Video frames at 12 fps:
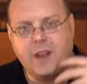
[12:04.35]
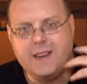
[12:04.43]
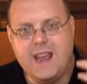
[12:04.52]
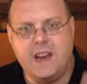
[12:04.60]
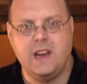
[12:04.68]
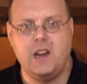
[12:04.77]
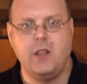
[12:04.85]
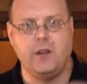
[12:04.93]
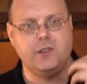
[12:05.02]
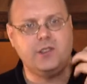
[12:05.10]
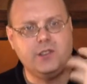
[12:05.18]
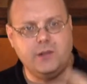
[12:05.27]
getting
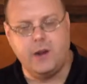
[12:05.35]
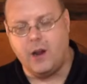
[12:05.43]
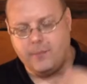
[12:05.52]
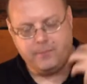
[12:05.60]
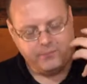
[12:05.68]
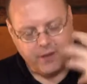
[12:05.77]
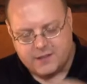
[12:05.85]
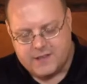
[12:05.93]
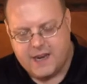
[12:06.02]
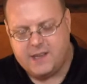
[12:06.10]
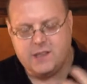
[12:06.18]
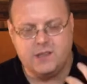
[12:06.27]
another, you know,
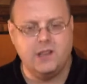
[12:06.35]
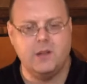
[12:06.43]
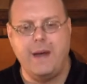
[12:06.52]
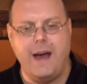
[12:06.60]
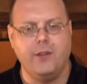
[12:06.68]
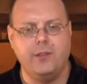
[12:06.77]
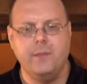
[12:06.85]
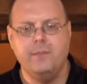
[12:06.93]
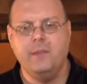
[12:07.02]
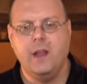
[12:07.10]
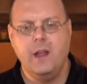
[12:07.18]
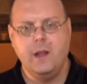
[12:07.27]
taste into the mouth.
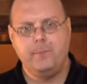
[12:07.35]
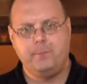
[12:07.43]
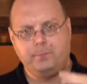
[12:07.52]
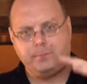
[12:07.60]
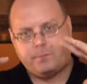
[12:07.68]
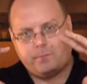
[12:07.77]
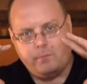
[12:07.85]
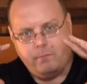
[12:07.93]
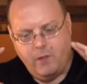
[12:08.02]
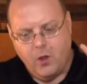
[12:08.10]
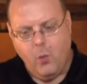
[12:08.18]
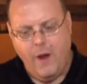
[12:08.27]

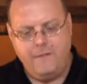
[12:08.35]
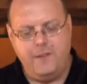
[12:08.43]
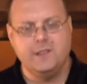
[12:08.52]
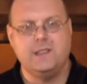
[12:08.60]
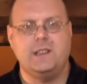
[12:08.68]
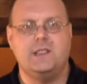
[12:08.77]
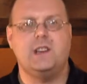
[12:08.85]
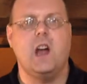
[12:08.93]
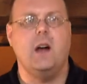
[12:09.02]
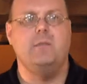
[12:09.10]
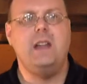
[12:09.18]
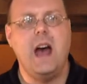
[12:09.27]
wine feels like it's
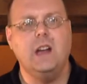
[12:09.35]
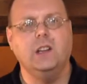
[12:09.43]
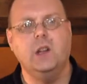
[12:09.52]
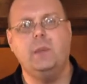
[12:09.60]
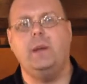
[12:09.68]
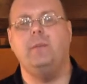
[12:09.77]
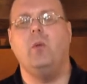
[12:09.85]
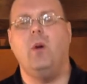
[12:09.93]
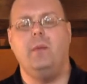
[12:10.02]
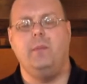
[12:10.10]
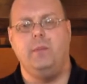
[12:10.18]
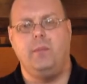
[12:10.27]
calmed down a little bit,
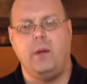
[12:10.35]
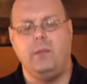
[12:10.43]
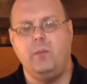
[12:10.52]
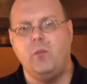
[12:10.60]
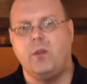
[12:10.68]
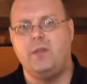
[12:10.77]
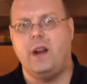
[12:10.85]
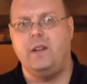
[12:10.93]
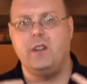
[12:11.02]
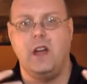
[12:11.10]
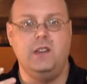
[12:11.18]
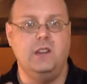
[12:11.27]
probably more that
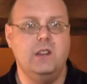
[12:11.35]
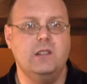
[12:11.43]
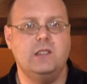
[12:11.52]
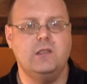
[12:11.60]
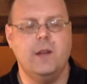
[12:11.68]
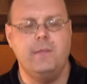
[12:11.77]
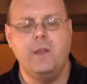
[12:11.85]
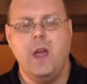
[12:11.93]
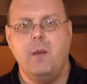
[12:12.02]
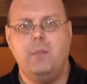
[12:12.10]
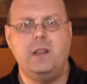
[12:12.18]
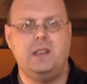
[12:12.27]
I've gotten used to it,
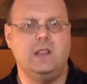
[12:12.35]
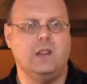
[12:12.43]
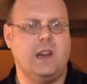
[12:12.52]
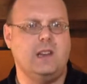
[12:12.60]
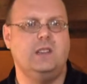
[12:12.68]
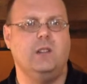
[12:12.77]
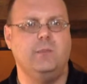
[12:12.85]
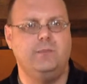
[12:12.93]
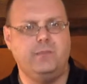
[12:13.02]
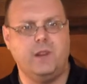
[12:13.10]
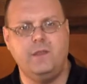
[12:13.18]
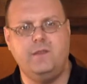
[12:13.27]
but it's still, I can still,
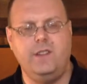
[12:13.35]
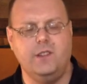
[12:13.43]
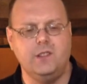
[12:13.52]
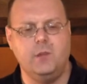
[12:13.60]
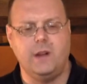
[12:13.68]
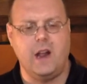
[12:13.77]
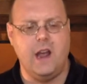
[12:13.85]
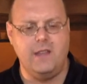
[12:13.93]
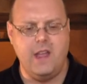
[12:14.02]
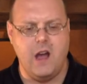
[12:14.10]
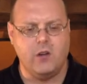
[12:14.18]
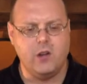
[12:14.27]
feels a little bit high
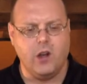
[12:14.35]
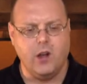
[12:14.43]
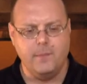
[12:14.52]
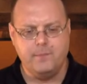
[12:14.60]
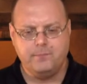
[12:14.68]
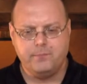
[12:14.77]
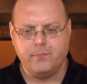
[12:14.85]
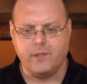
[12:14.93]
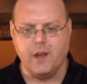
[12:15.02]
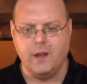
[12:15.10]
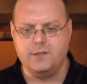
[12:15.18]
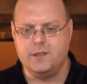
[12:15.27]
in the alcohol.
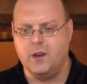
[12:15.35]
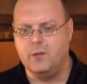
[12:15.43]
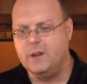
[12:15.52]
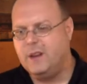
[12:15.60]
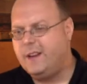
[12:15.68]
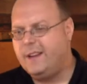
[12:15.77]
Uh, so